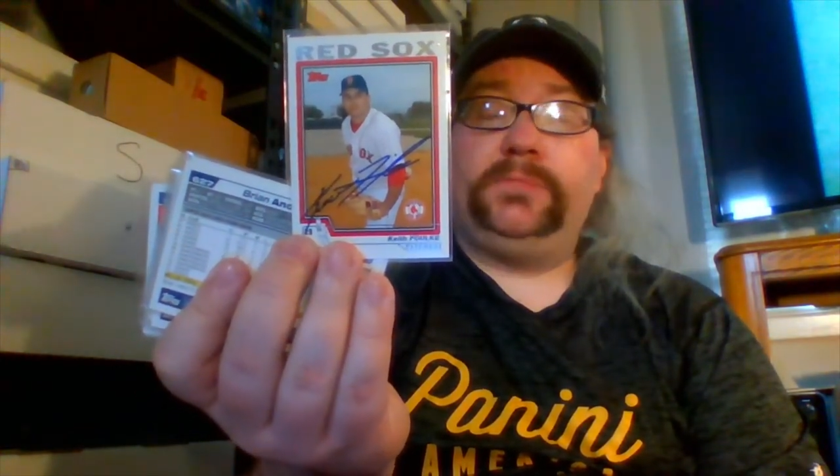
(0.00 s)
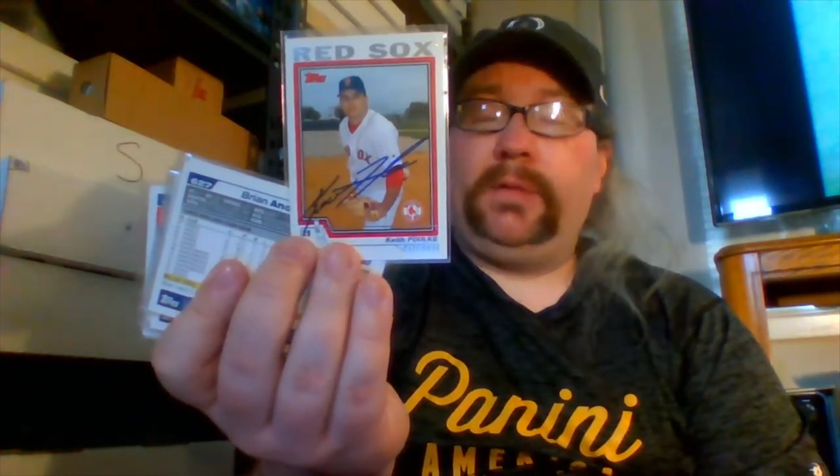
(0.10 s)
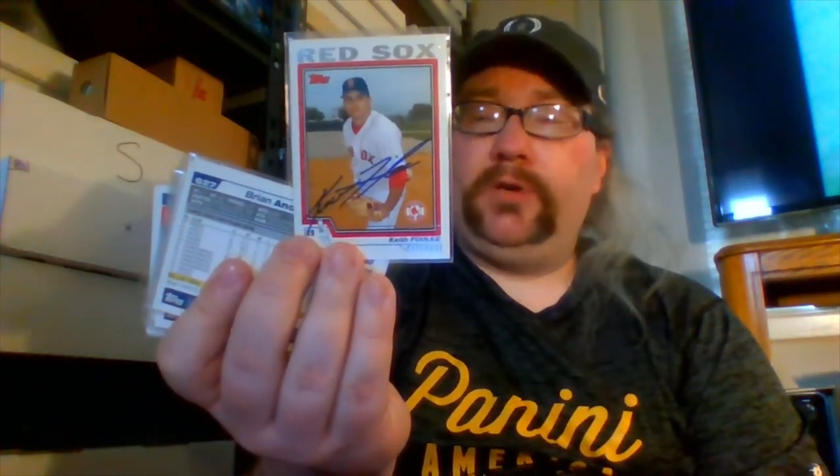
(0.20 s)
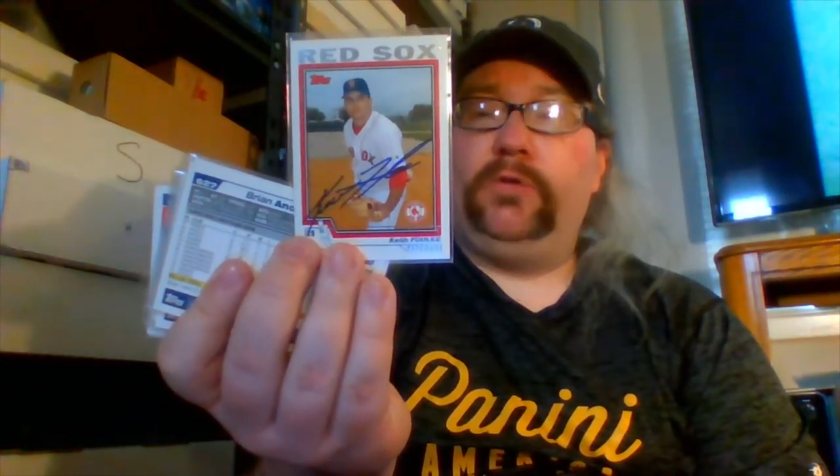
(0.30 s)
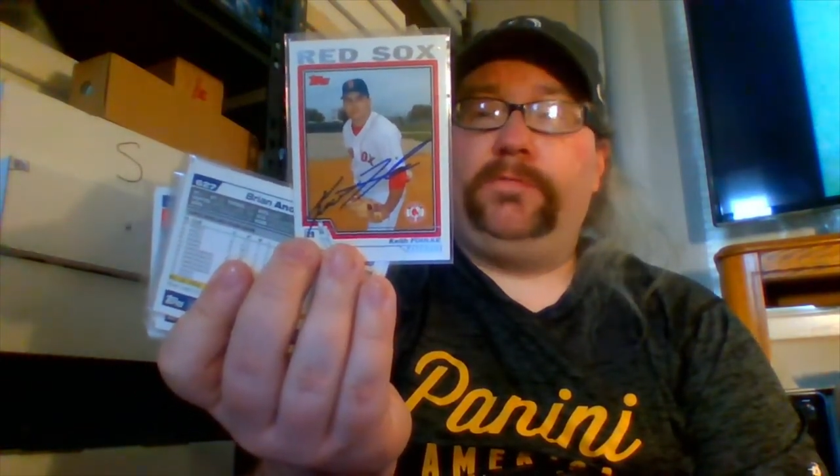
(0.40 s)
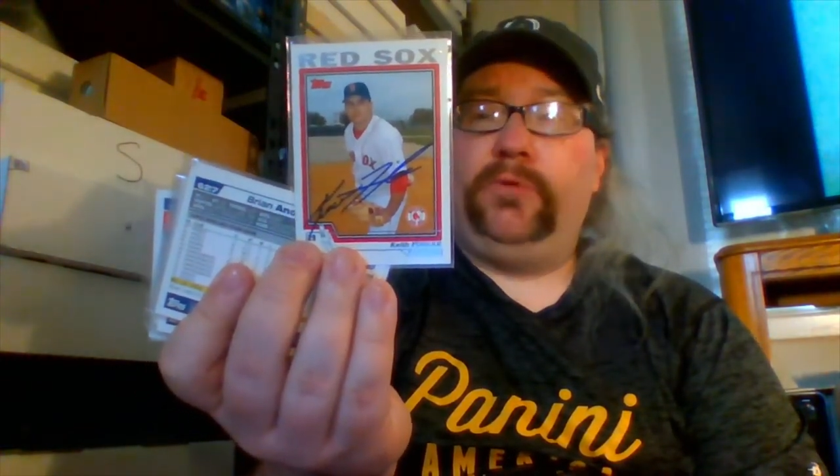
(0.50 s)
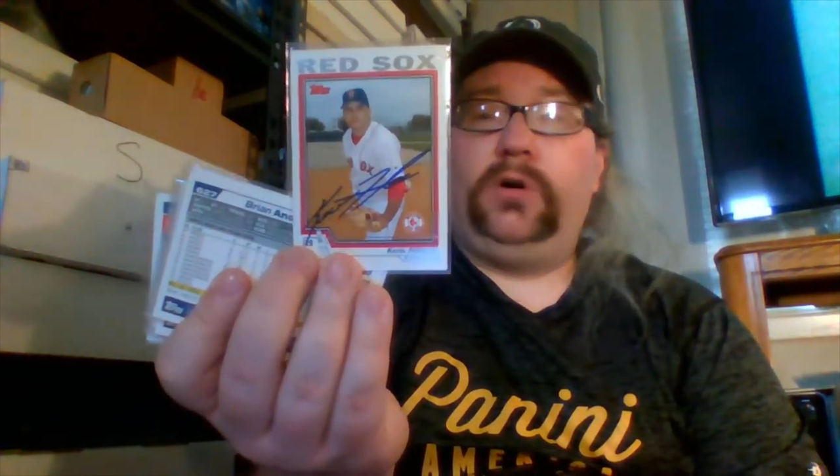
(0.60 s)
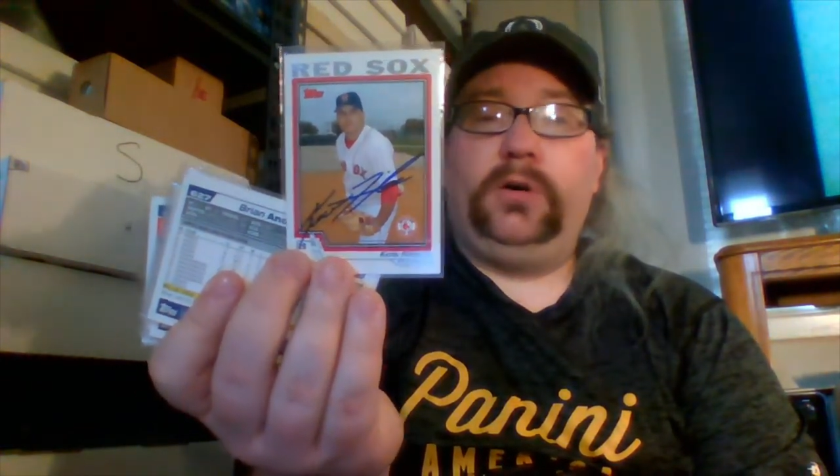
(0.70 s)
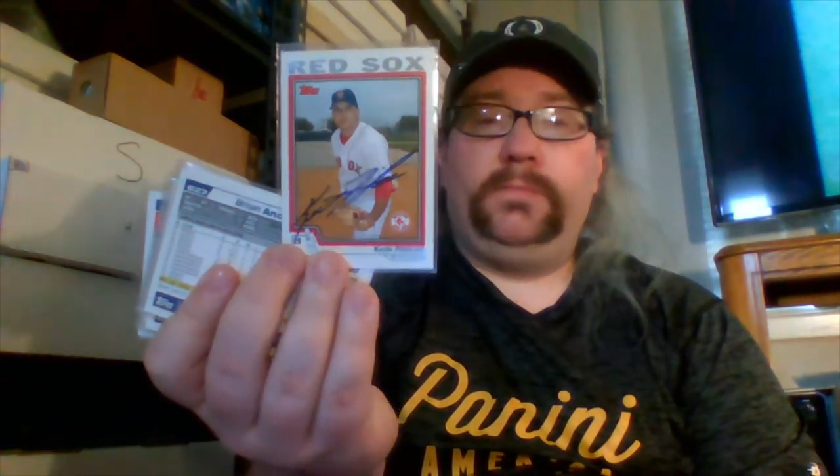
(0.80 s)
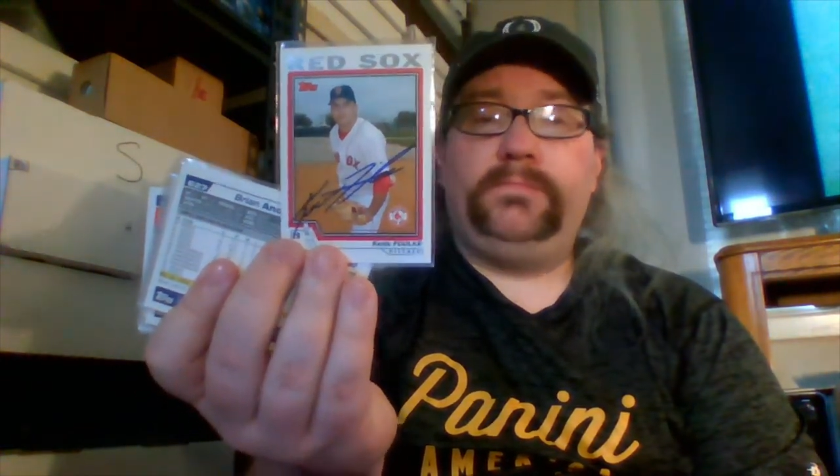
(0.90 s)
probably
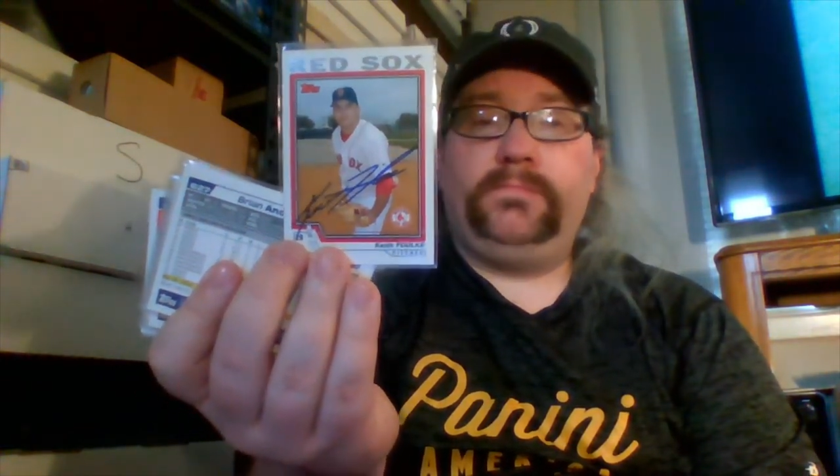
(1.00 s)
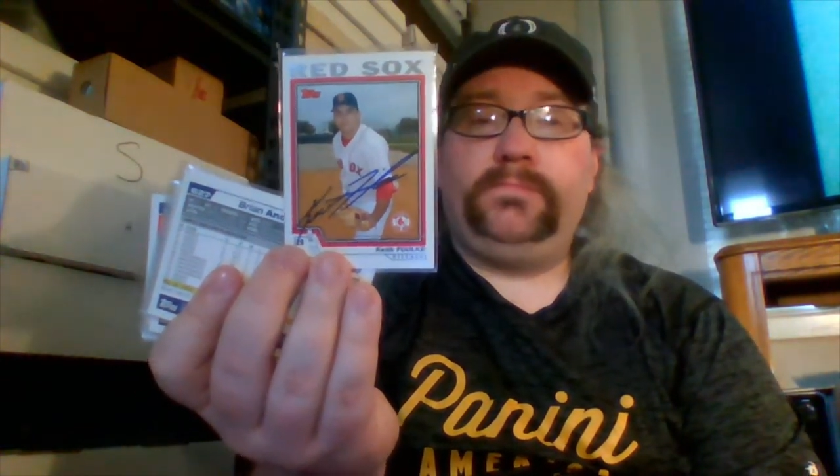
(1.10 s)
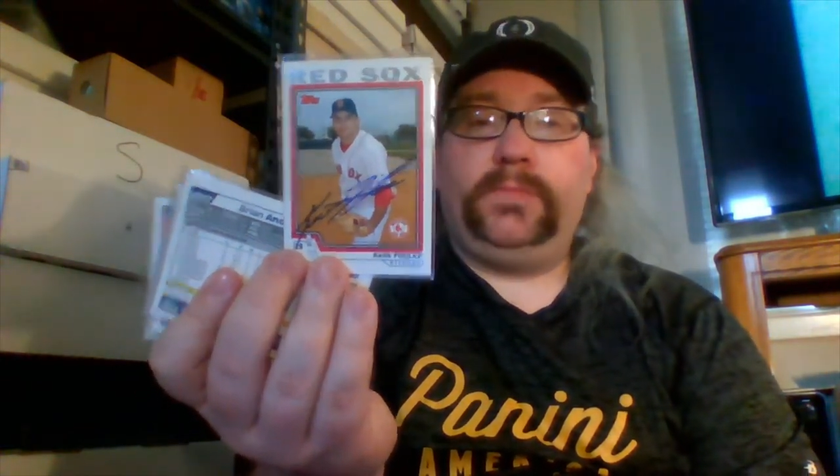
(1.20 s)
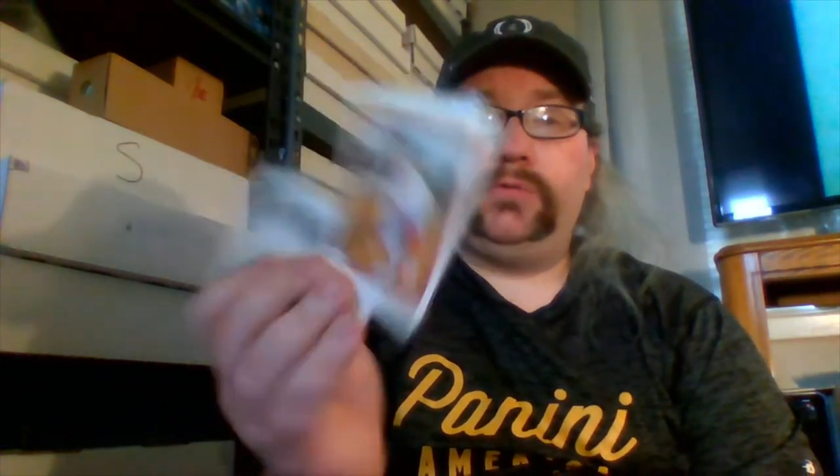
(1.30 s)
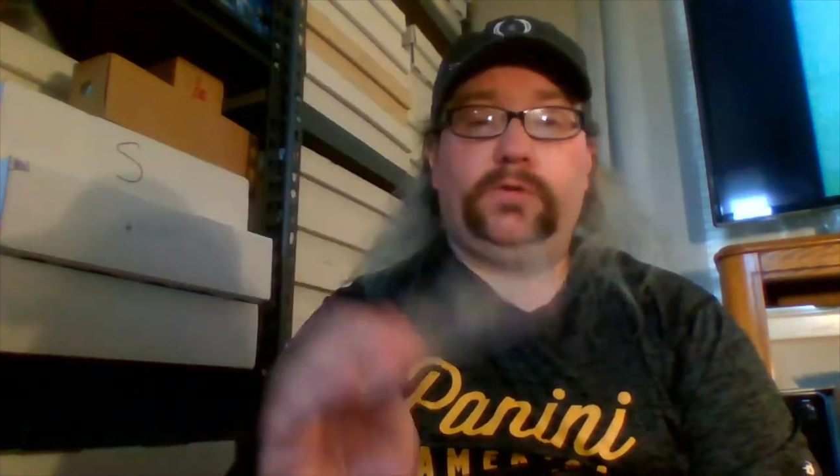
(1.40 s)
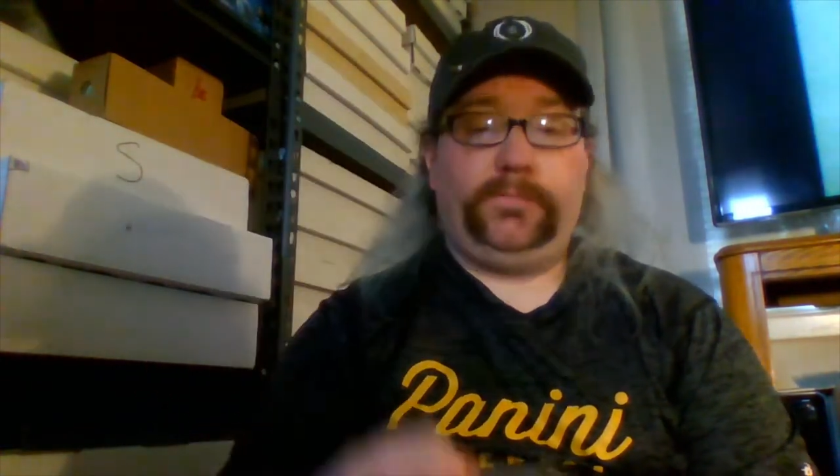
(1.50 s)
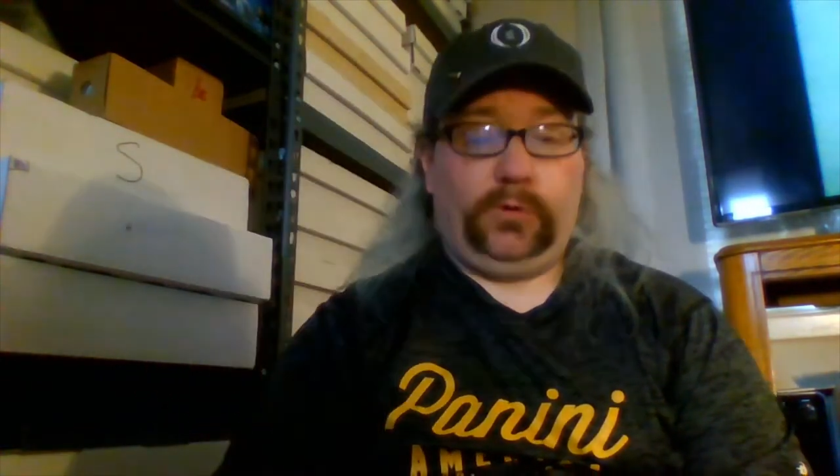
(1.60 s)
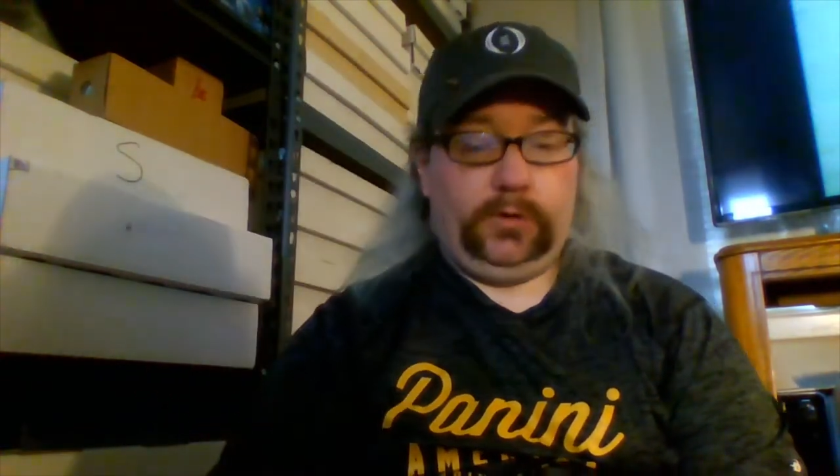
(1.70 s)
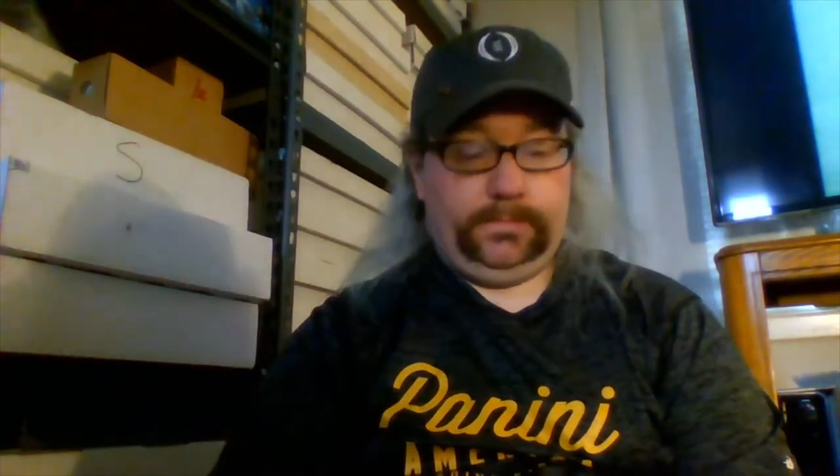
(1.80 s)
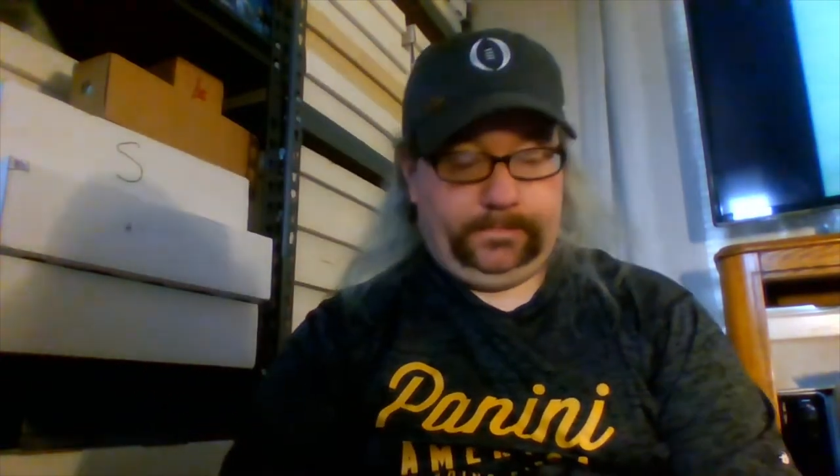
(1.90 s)
04. it was
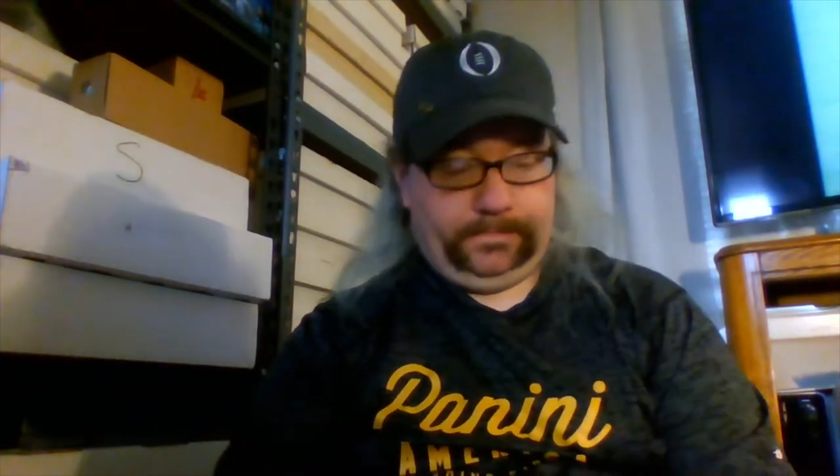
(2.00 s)
04.